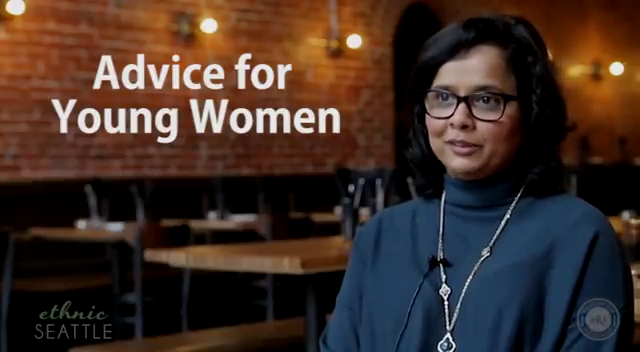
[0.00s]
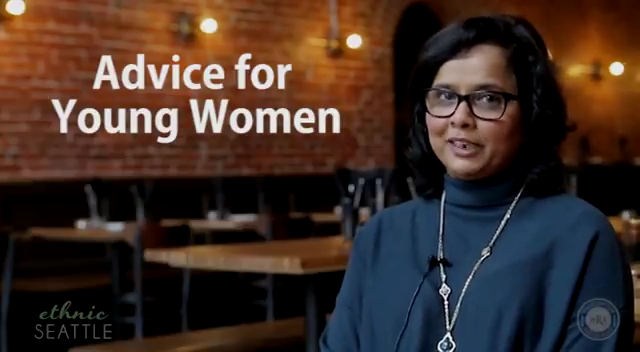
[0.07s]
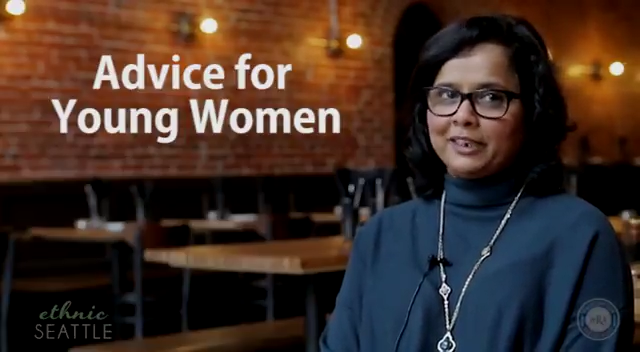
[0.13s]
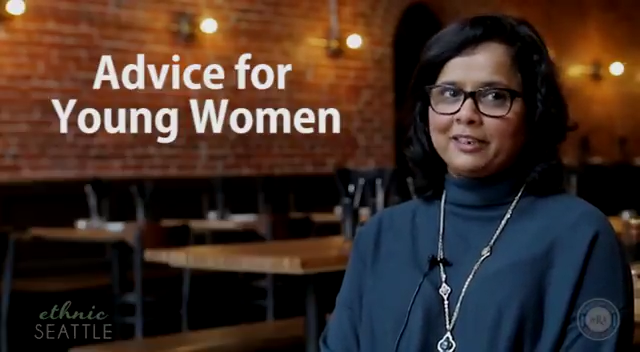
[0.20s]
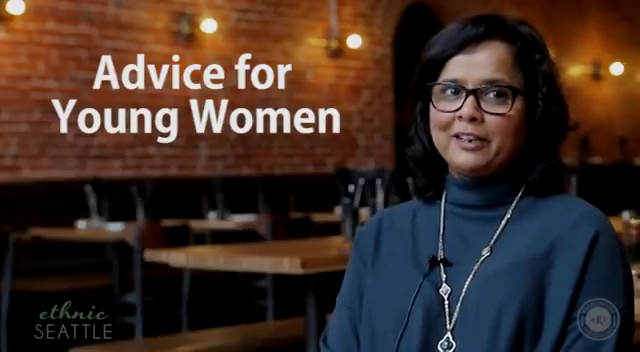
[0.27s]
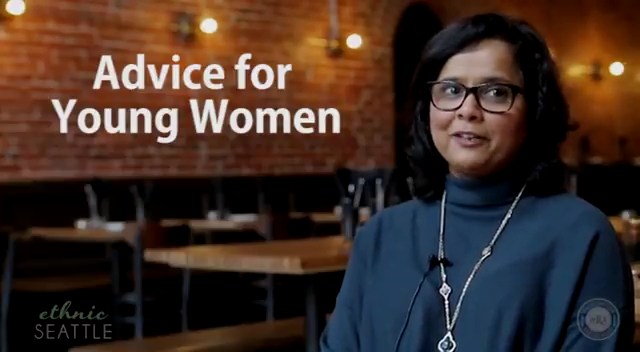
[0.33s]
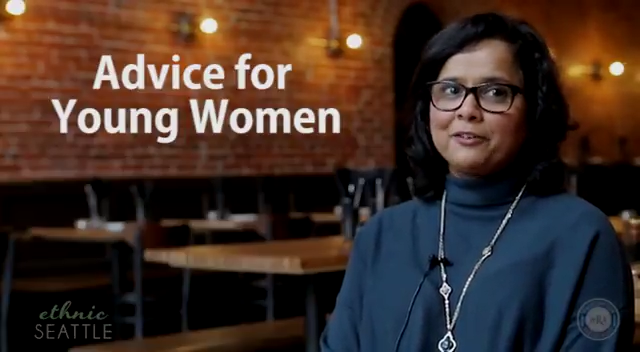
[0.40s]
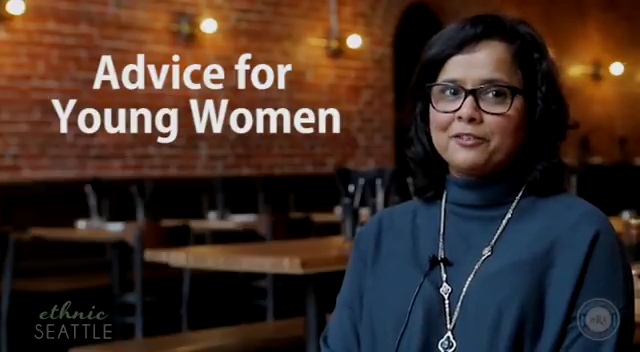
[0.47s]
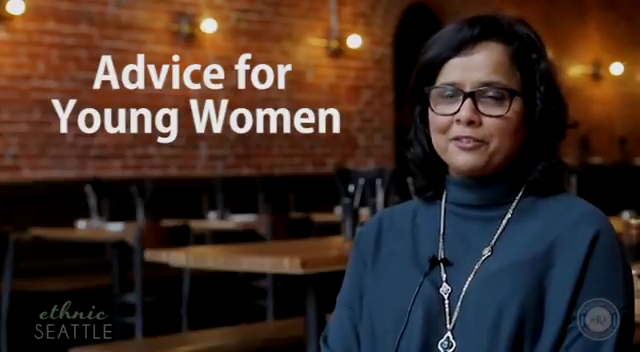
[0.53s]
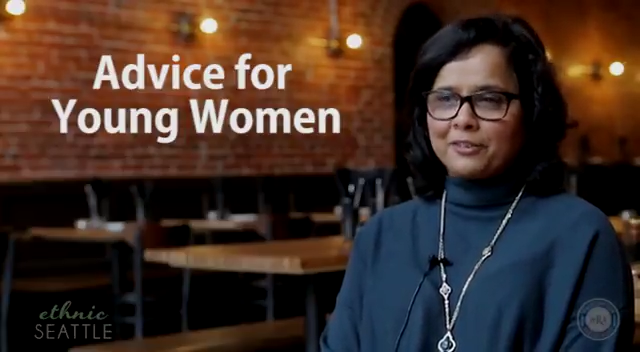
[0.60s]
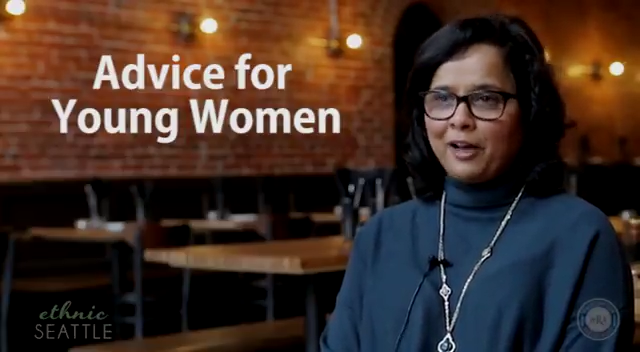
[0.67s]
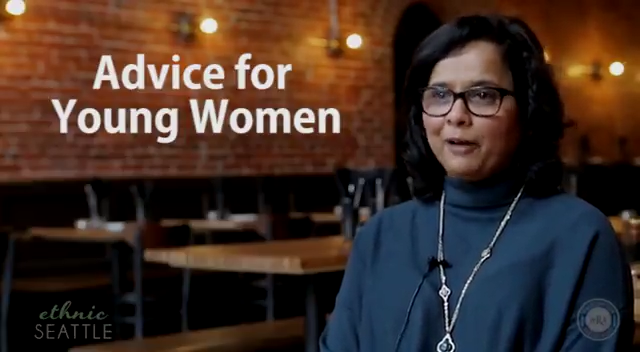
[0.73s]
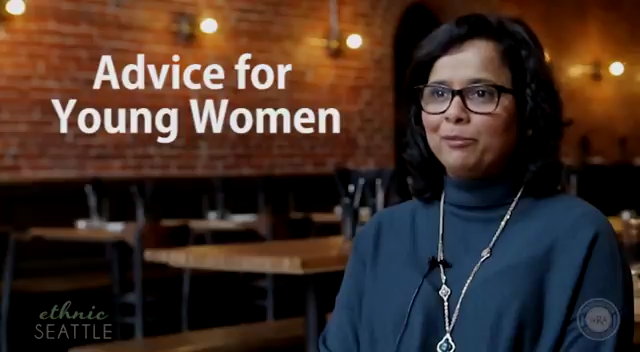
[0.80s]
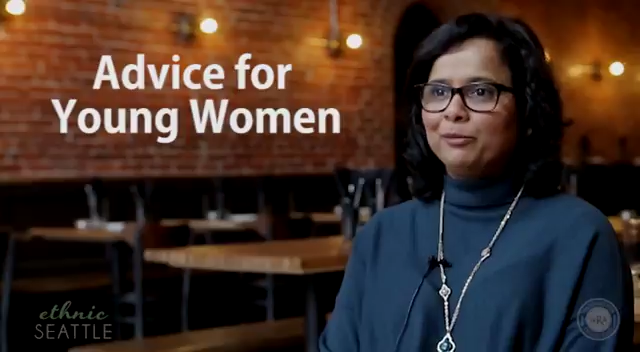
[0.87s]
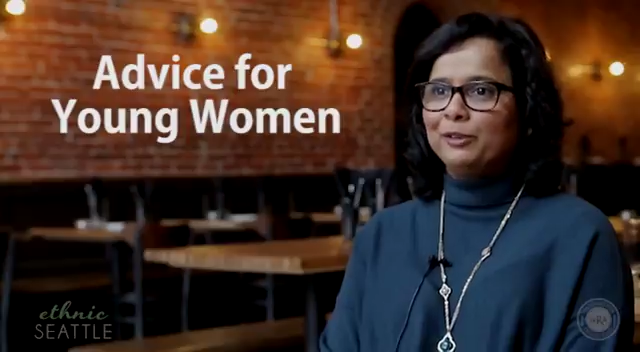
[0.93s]
I can't
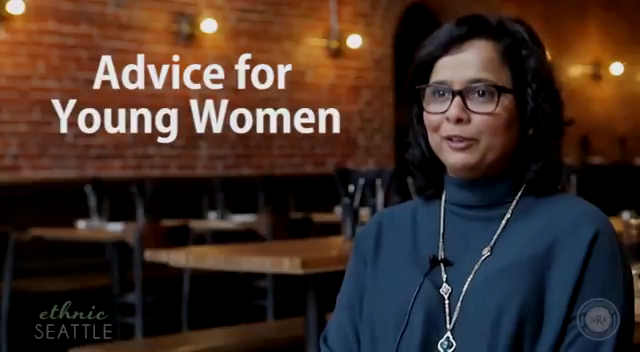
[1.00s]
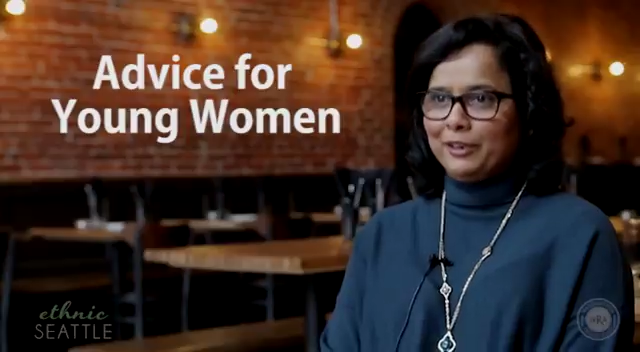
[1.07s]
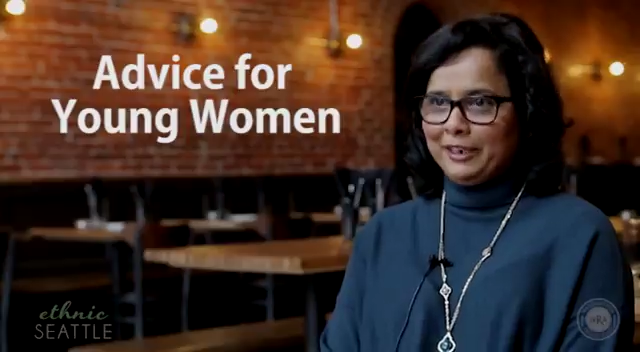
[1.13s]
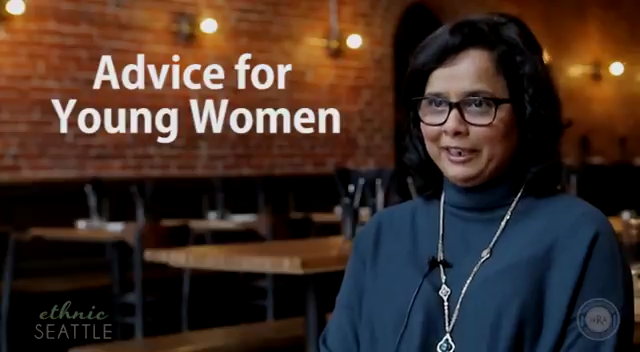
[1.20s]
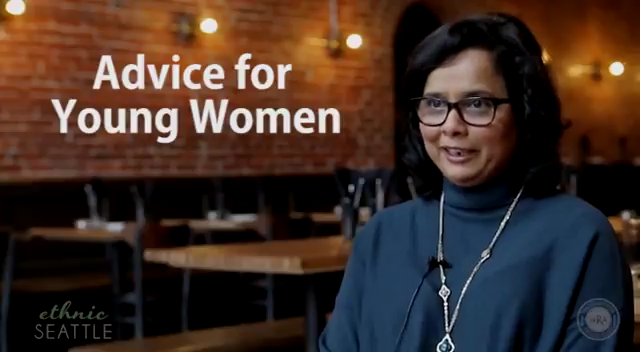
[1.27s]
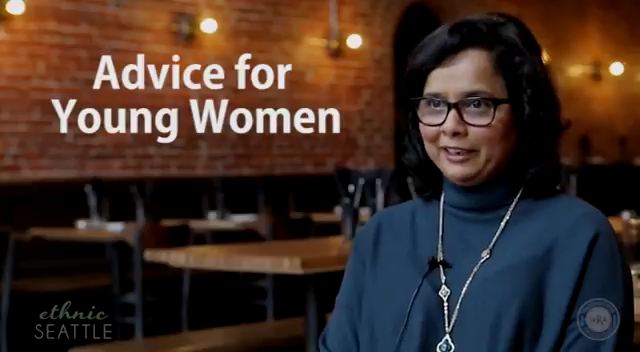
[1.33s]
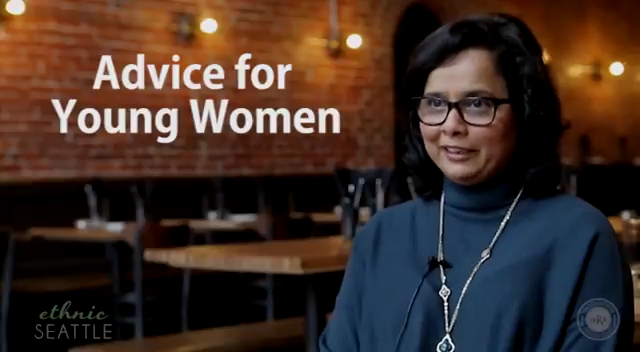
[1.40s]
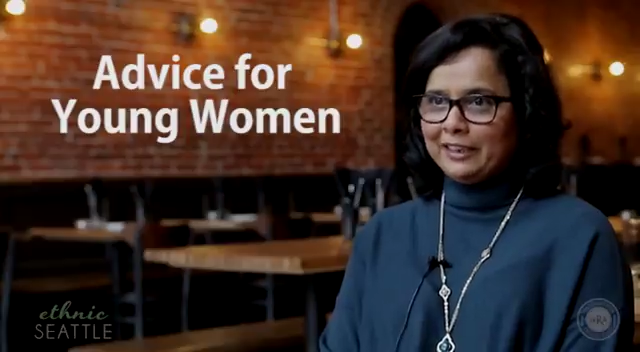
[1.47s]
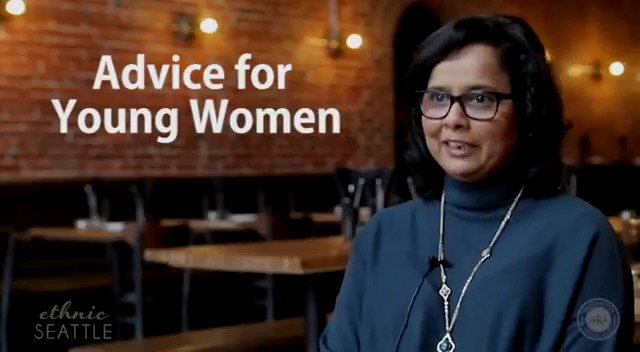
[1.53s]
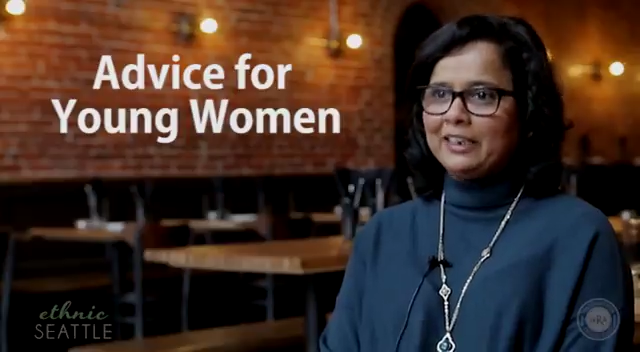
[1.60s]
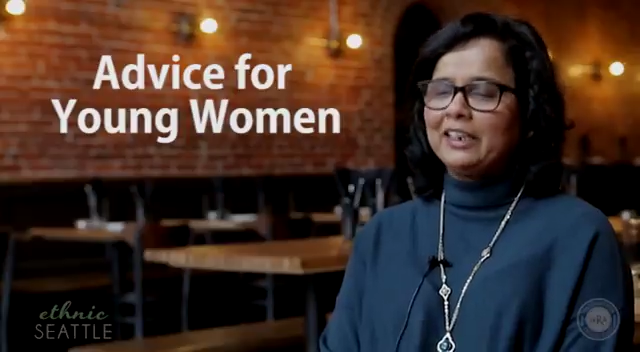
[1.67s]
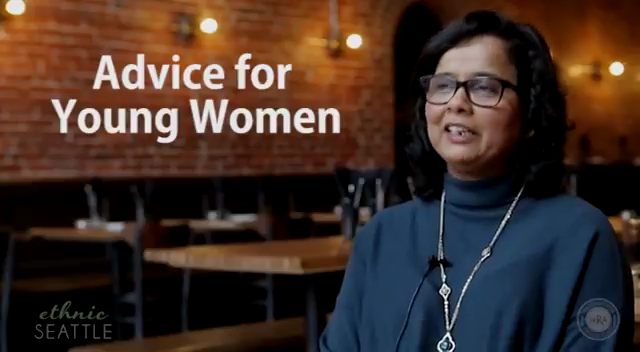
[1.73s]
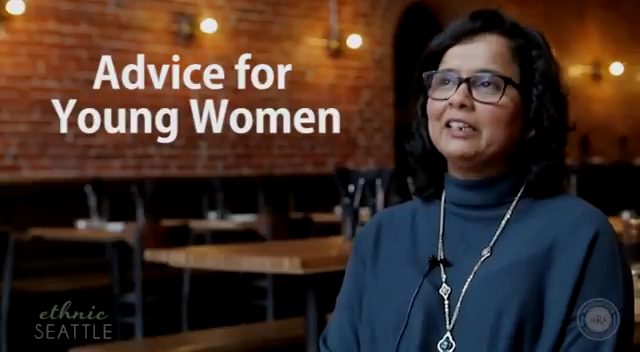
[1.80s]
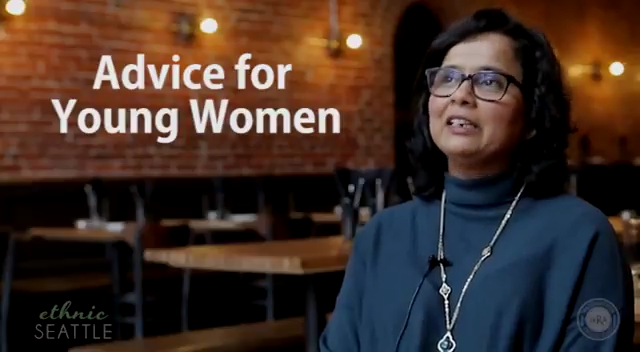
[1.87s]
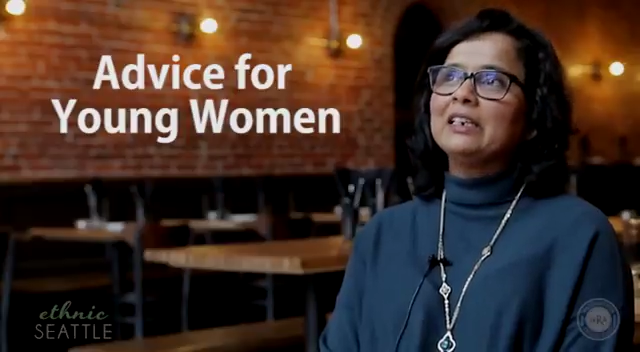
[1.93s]
stop learning,
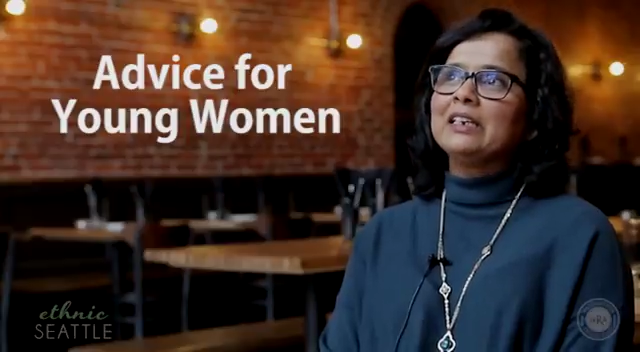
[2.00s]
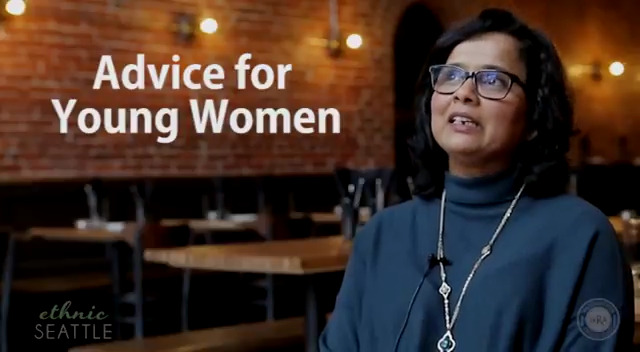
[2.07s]
and I